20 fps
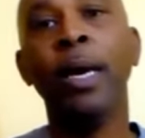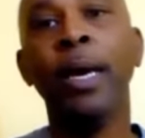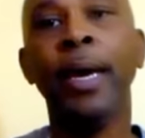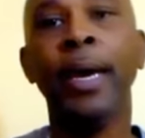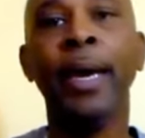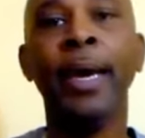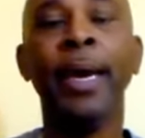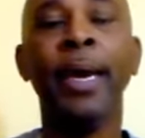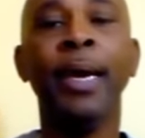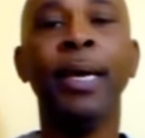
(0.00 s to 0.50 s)

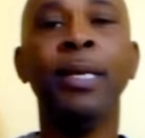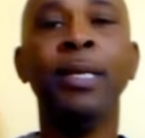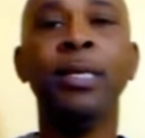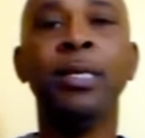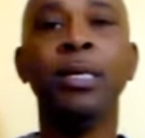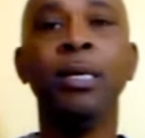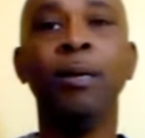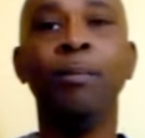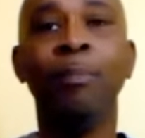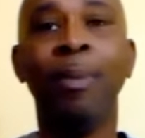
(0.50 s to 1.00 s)
And
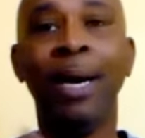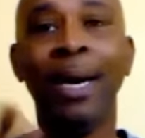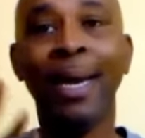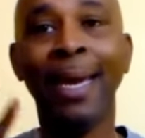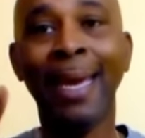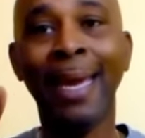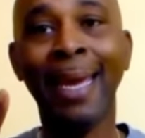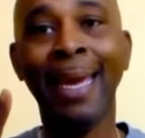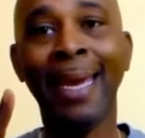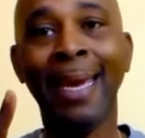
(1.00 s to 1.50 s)
my
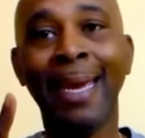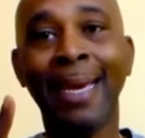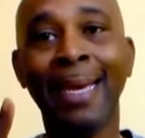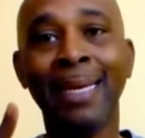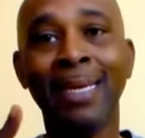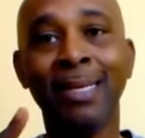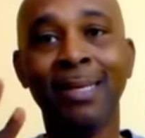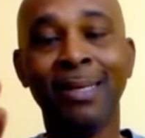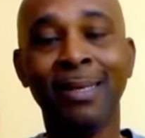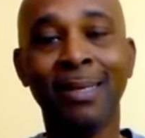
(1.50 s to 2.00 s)

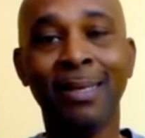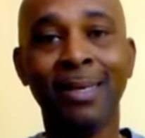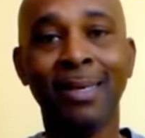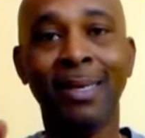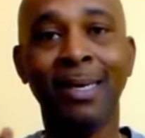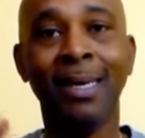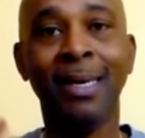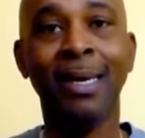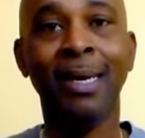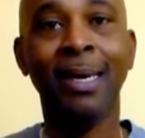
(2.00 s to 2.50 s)
hand
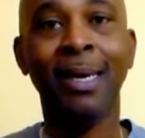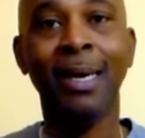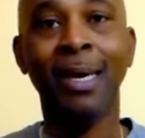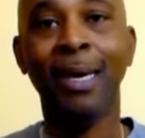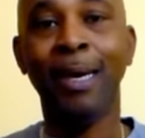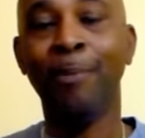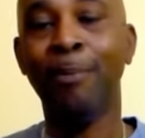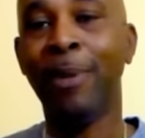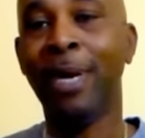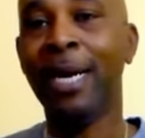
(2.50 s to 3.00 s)

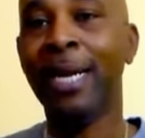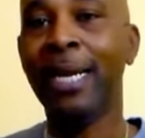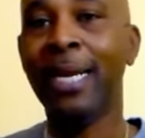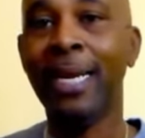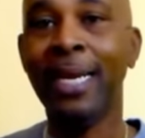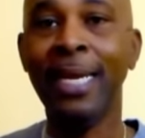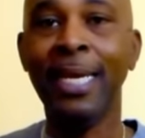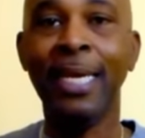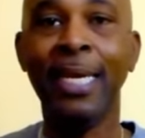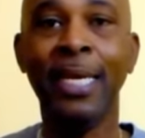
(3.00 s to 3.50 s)
and my
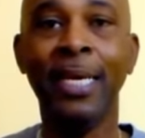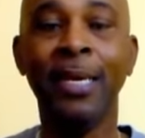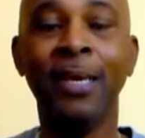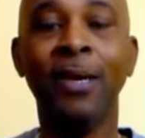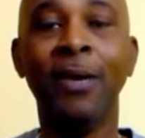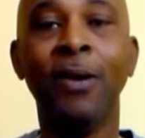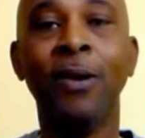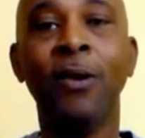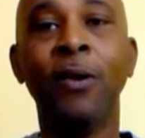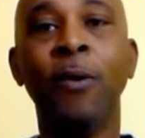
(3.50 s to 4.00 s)
knee
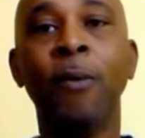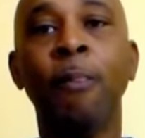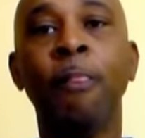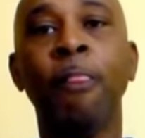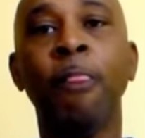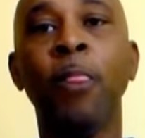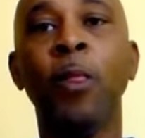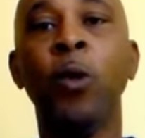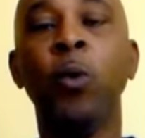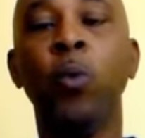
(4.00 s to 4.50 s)

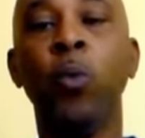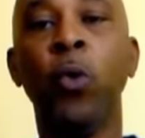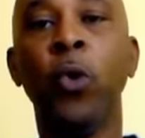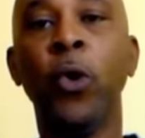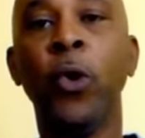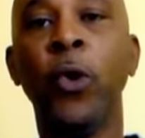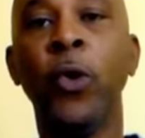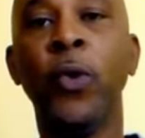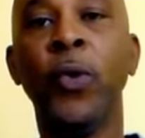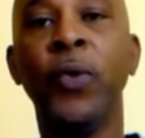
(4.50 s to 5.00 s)

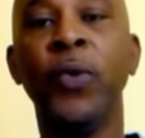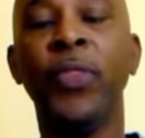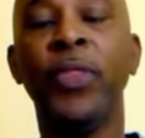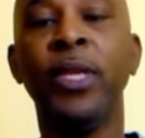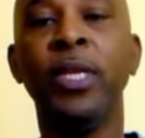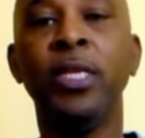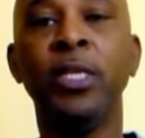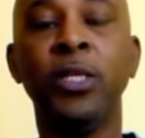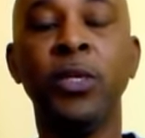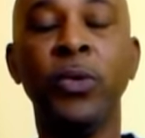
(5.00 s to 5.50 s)
were
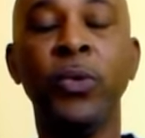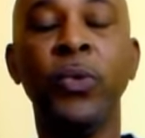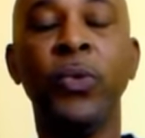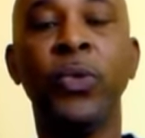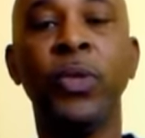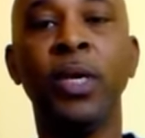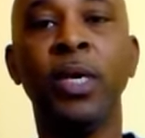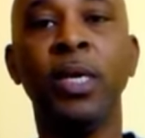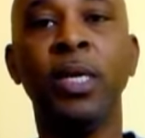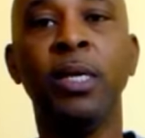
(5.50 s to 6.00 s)
the 2
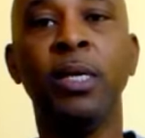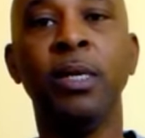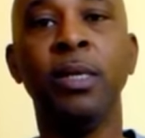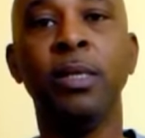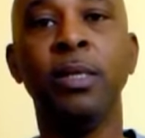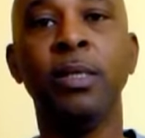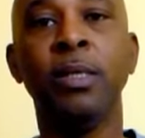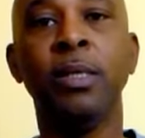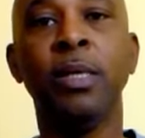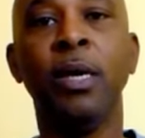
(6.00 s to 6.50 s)

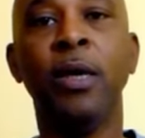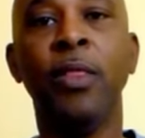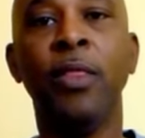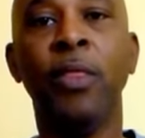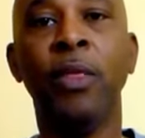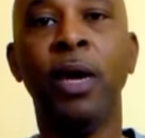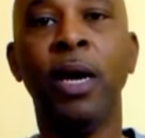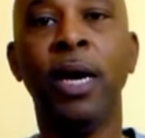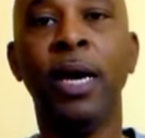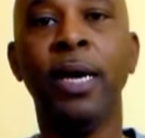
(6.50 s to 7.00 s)
things
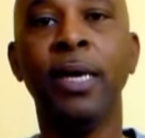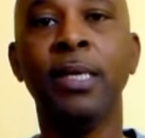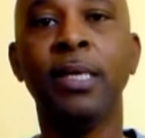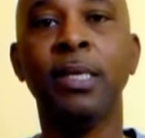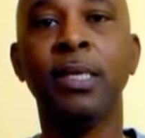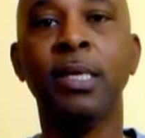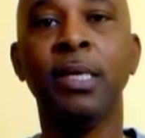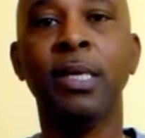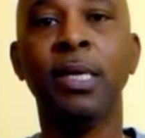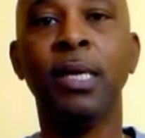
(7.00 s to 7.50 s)
that
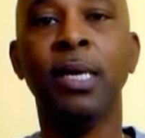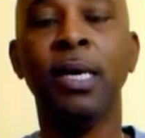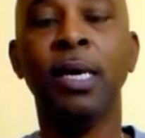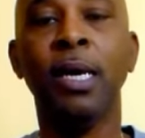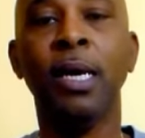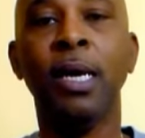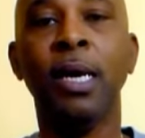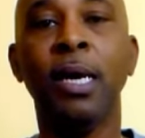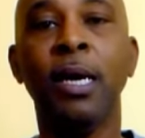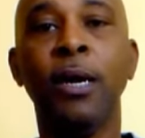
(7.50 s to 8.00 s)

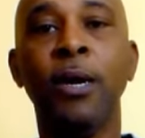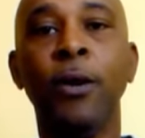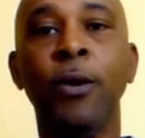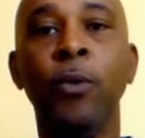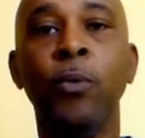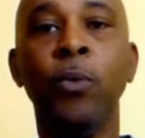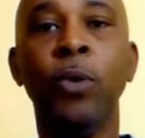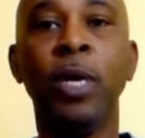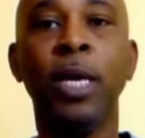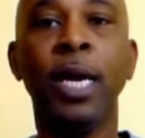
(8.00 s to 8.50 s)

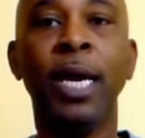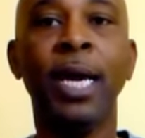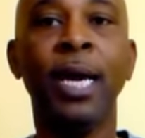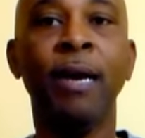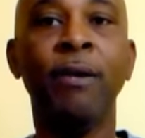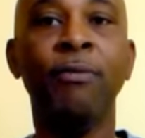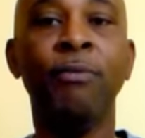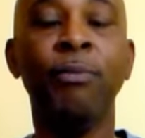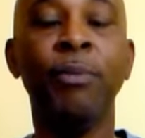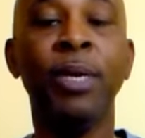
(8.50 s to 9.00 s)
would
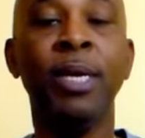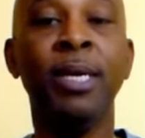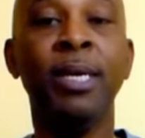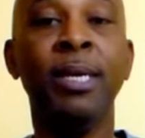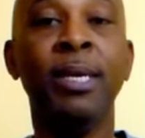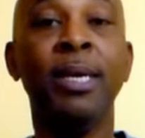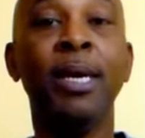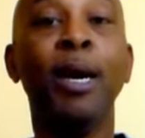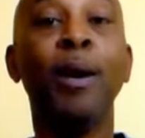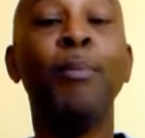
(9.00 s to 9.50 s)
have
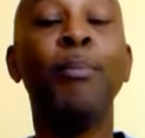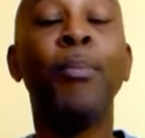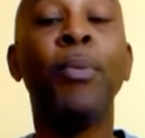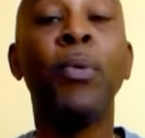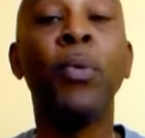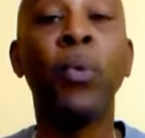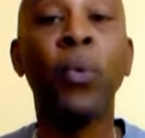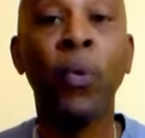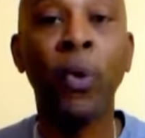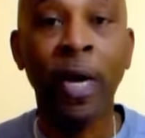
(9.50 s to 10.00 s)
me
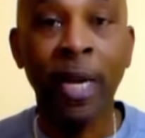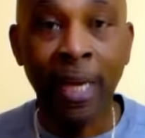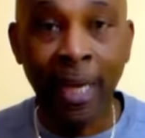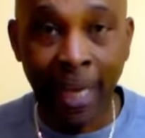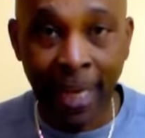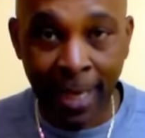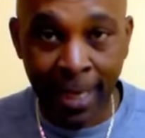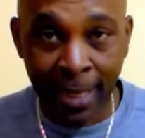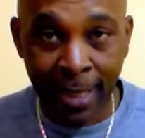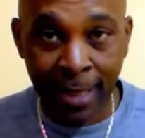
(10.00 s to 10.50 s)

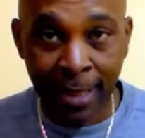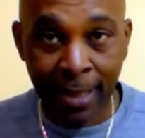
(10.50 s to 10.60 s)
praying